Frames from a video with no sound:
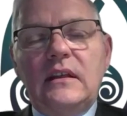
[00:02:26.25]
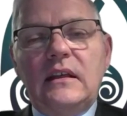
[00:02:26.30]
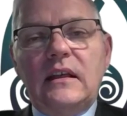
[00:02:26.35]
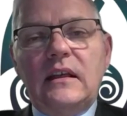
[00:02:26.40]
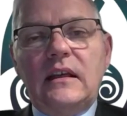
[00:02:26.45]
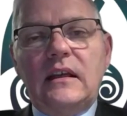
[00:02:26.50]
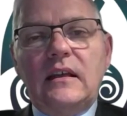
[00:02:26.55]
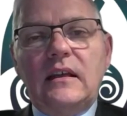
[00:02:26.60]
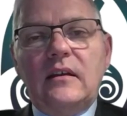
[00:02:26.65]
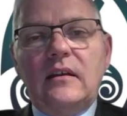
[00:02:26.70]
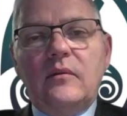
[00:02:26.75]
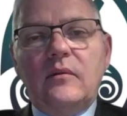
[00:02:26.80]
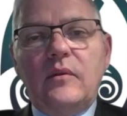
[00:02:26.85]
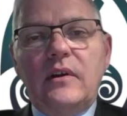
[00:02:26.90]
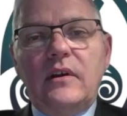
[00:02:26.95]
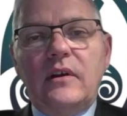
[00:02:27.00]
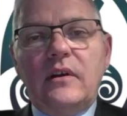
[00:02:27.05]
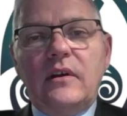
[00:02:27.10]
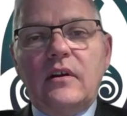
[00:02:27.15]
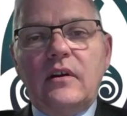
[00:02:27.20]
Uh,
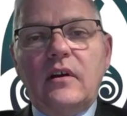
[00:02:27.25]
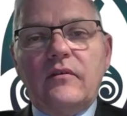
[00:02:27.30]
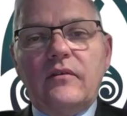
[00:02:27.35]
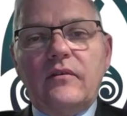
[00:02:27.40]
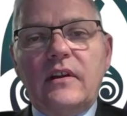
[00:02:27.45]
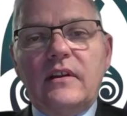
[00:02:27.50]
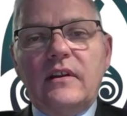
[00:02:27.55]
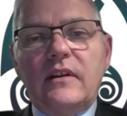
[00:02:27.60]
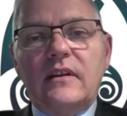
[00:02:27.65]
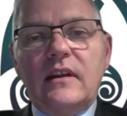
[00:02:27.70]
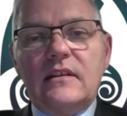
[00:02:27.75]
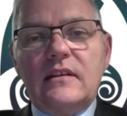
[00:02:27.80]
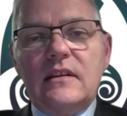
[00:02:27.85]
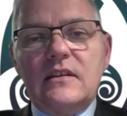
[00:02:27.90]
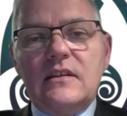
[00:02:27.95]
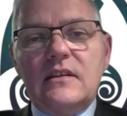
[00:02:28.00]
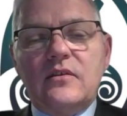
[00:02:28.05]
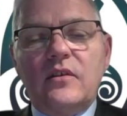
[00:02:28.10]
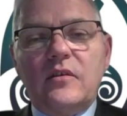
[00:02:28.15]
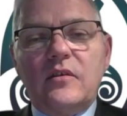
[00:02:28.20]
we're confident that
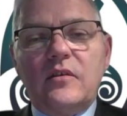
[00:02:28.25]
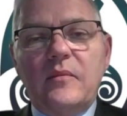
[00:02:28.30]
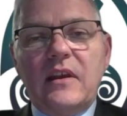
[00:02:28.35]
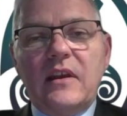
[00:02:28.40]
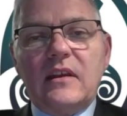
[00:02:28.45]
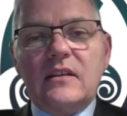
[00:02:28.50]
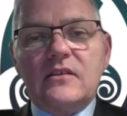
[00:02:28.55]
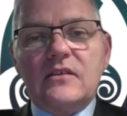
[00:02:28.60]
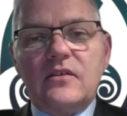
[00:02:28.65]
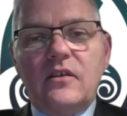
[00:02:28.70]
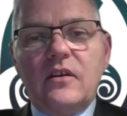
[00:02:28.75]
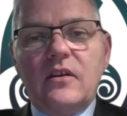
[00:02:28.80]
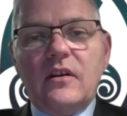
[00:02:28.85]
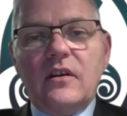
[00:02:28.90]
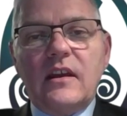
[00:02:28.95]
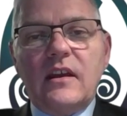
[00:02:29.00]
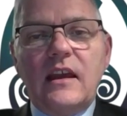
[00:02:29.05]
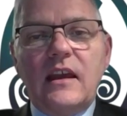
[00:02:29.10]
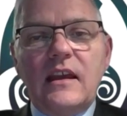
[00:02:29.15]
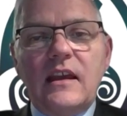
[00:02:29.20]
he's going to make a strong
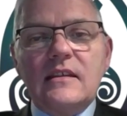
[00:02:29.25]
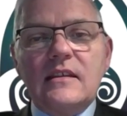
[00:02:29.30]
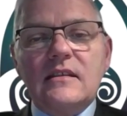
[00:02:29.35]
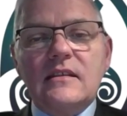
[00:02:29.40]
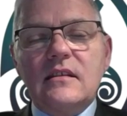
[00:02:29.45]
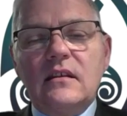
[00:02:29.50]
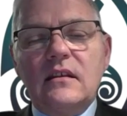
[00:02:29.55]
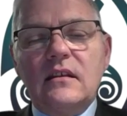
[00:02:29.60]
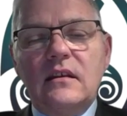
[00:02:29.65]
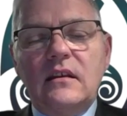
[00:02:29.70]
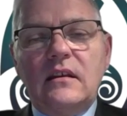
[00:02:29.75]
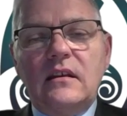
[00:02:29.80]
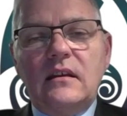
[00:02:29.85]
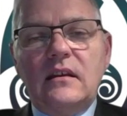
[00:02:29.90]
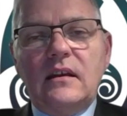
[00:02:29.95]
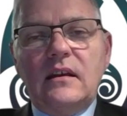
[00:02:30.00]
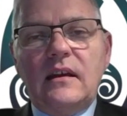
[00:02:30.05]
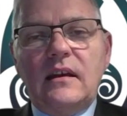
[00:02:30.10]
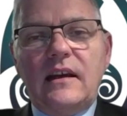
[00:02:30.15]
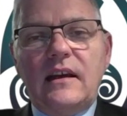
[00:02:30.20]
case.
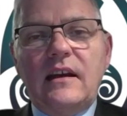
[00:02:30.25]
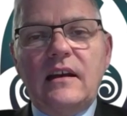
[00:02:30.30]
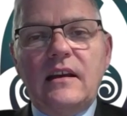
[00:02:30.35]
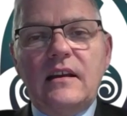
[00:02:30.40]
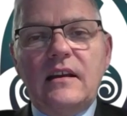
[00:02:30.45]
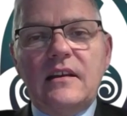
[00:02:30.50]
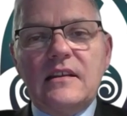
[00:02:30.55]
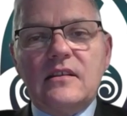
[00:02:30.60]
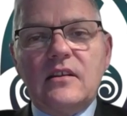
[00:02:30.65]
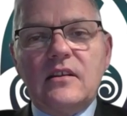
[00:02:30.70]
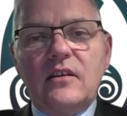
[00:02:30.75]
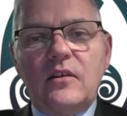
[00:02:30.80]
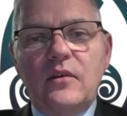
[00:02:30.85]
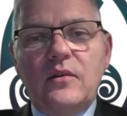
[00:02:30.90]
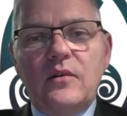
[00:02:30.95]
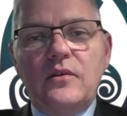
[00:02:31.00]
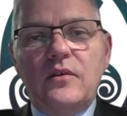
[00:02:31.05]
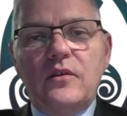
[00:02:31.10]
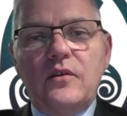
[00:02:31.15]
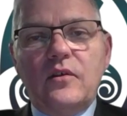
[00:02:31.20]
And Ireland is a
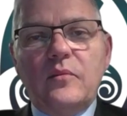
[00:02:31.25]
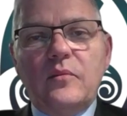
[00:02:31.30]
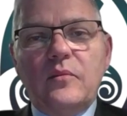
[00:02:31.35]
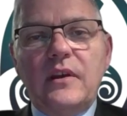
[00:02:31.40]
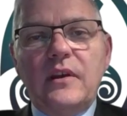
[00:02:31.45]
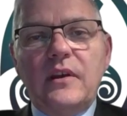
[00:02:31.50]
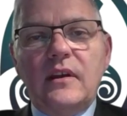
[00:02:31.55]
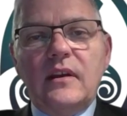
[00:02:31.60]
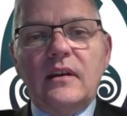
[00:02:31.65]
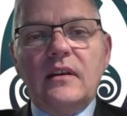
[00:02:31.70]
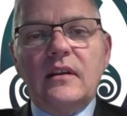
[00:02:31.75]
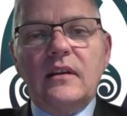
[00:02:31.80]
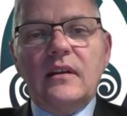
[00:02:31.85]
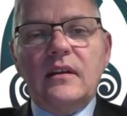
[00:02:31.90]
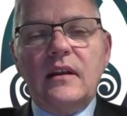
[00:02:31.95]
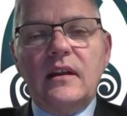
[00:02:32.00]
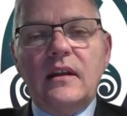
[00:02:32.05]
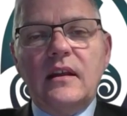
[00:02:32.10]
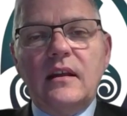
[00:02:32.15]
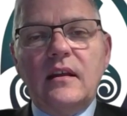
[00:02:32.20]
good European.
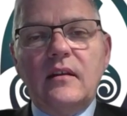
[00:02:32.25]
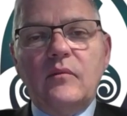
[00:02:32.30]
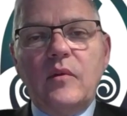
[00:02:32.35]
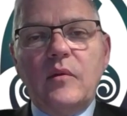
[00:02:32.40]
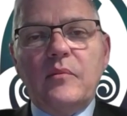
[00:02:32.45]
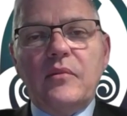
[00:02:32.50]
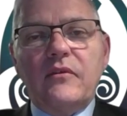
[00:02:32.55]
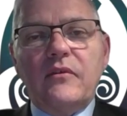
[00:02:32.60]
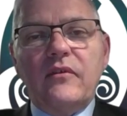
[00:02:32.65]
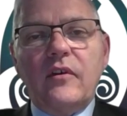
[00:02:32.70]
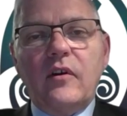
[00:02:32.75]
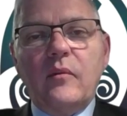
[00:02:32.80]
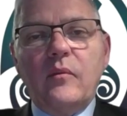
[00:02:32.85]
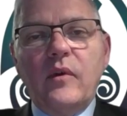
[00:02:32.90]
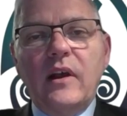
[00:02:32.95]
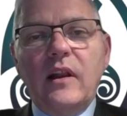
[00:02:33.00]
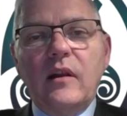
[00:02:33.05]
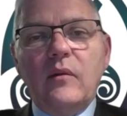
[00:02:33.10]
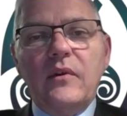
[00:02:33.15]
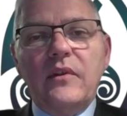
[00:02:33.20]
Uh, we perform
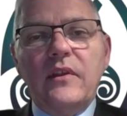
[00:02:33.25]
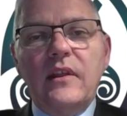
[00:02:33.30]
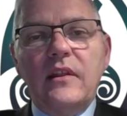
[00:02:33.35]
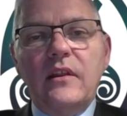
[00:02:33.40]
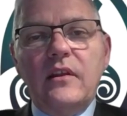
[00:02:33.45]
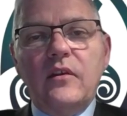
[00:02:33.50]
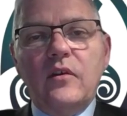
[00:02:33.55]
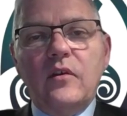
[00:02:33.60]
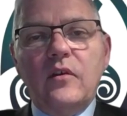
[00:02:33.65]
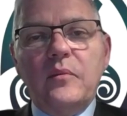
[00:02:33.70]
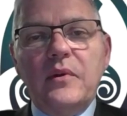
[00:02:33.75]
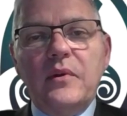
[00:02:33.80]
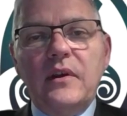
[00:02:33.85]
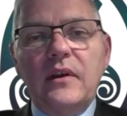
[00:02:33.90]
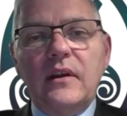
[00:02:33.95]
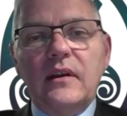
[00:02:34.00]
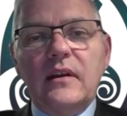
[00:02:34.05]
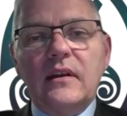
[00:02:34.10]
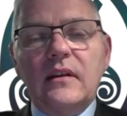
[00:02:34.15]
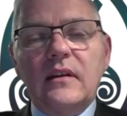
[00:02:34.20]
well within the
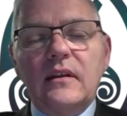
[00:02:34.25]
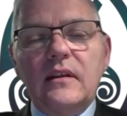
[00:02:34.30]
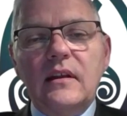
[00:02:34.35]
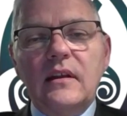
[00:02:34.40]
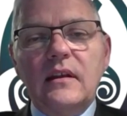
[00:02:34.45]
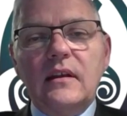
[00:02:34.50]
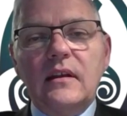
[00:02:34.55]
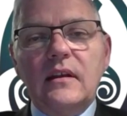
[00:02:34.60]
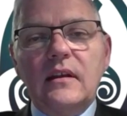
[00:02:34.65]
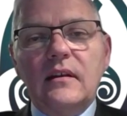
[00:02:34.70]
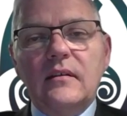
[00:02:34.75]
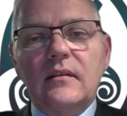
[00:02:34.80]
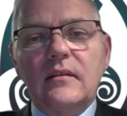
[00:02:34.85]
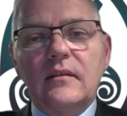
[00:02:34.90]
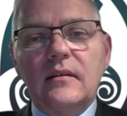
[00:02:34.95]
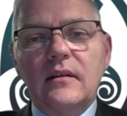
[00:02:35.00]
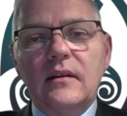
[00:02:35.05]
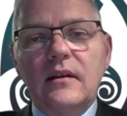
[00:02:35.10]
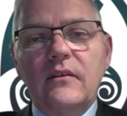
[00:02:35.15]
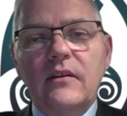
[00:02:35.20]
European uh,
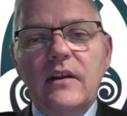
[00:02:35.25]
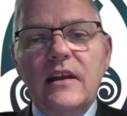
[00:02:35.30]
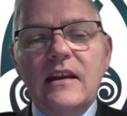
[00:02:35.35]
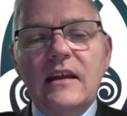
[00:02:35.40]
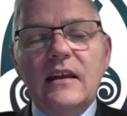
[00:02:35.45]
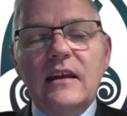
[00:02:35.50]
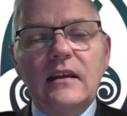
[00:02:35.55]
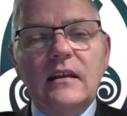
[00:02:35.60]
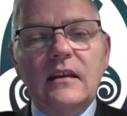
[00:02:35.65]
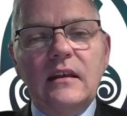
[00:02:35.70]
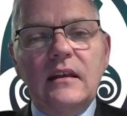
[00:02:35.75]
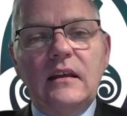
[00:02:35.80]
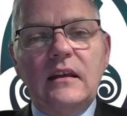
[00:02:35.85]
arena.